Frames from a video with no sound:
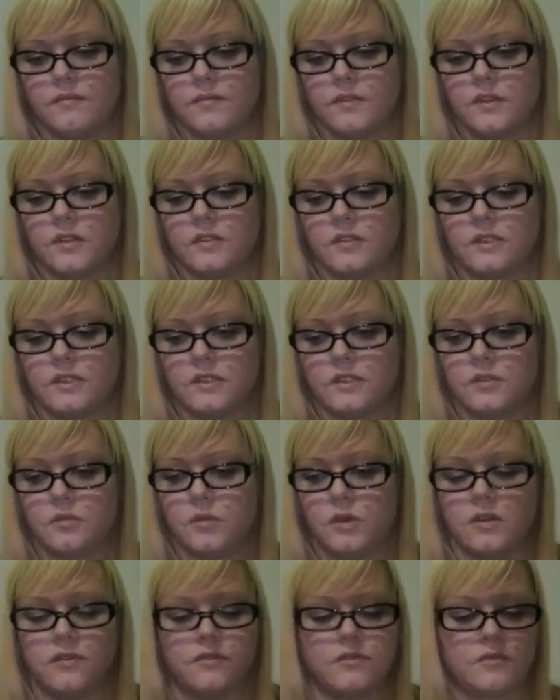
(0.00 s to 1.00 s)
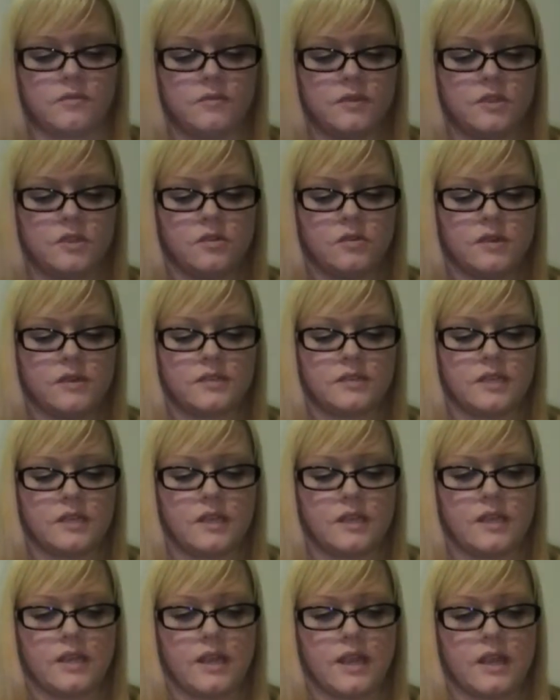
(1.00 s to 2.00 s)
It looks like the one from the
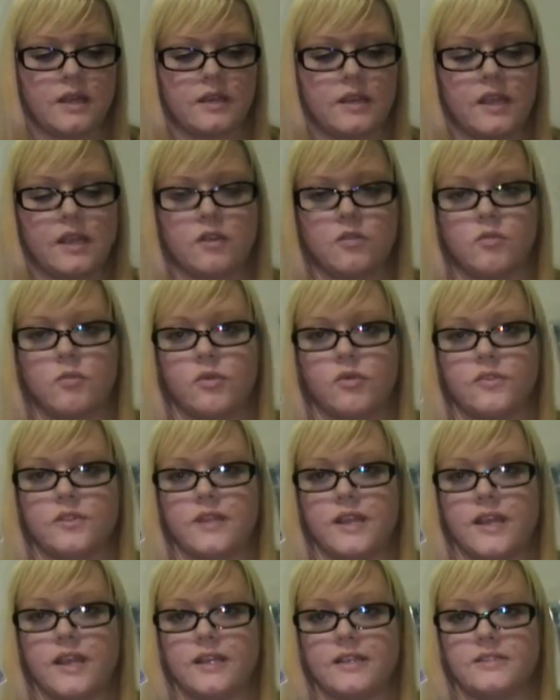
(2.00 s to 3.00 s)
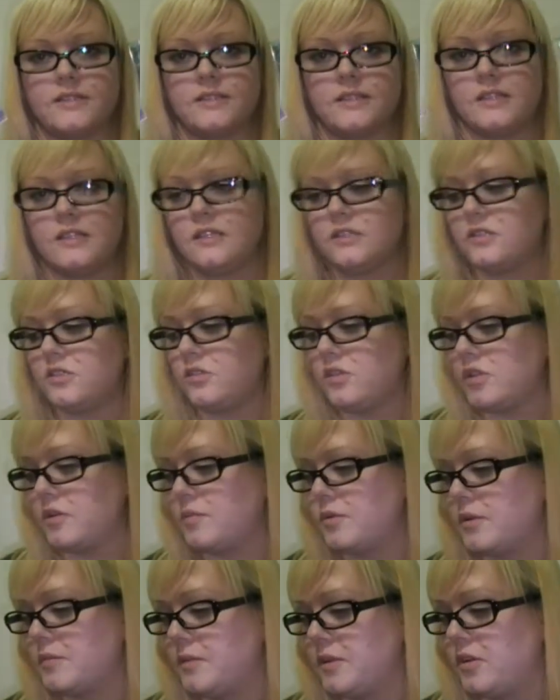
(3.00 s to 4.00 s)
USA and Canada are both enhanced CDs too. You can
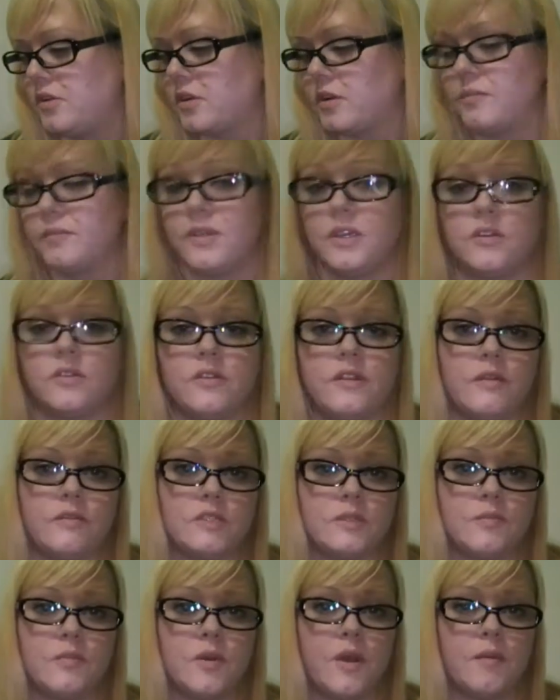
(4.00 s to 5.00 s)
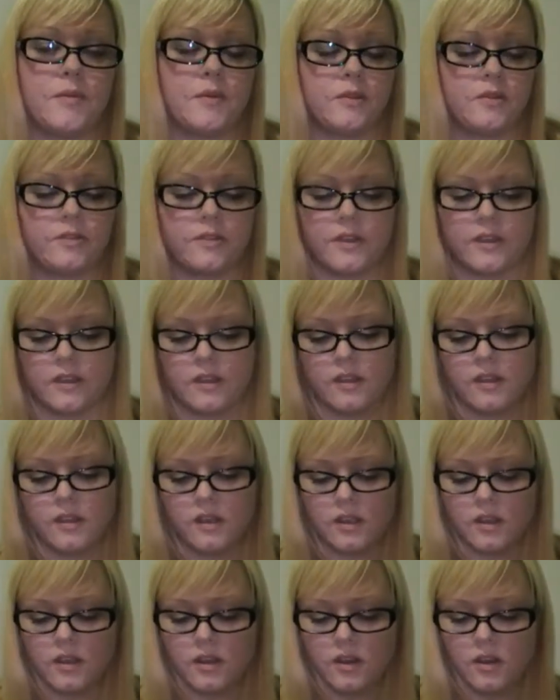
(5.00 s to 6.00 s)
put them in your computer. That was a popular thing
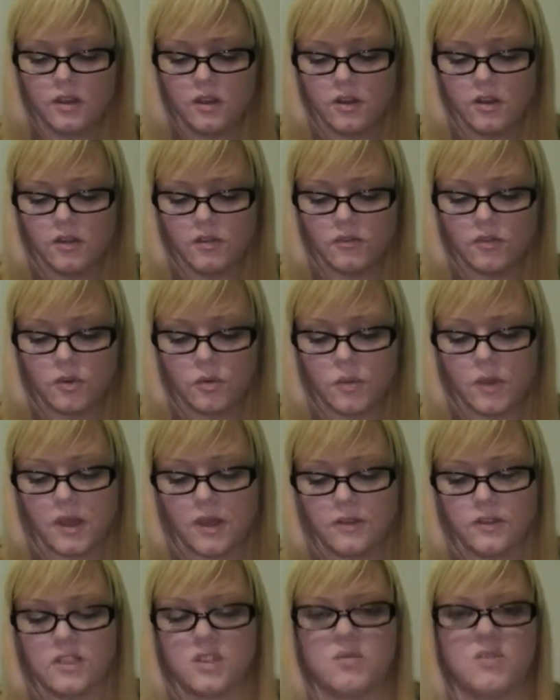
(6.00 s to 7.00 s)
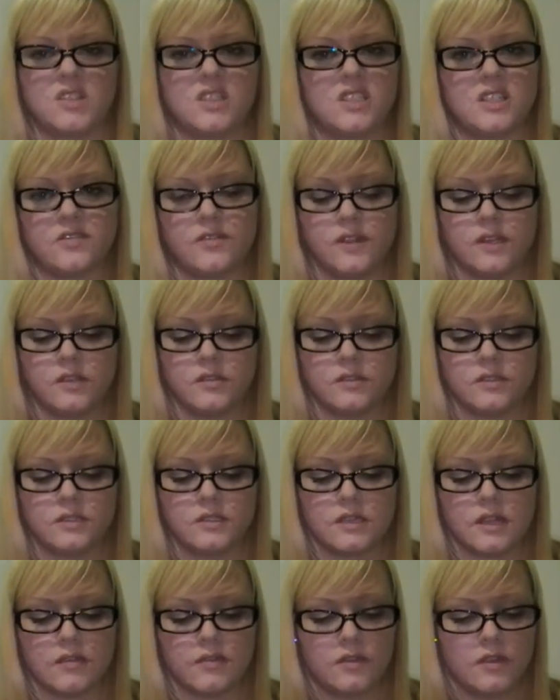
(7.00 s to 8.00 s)
for a while, and you can watch like videos and
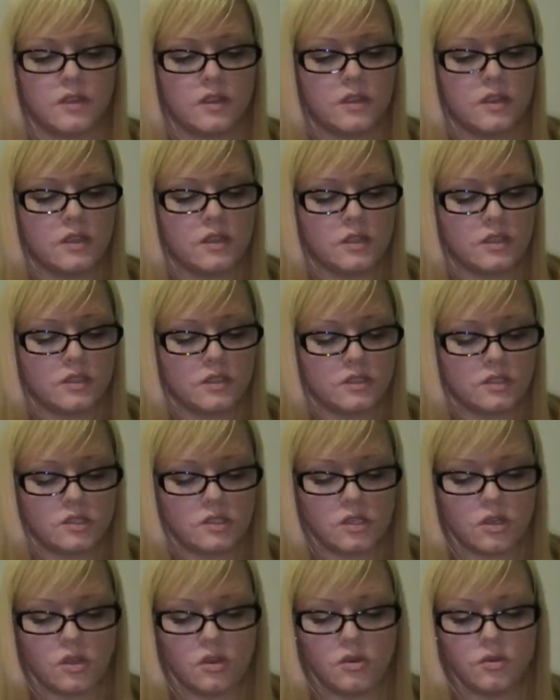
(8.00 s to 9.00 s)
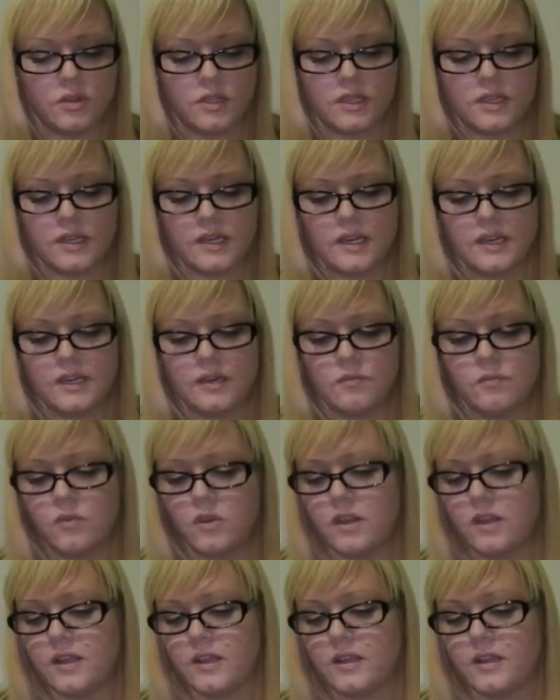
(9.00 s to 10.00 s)
stuff. So the Canadian
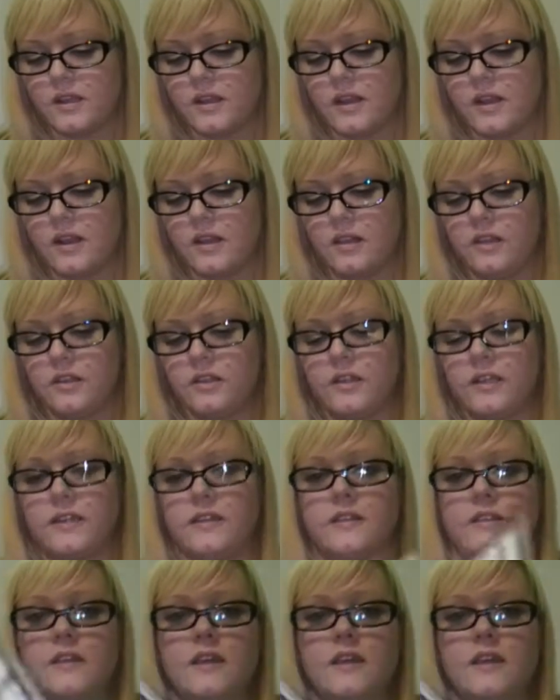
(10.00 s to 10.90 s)
one looked like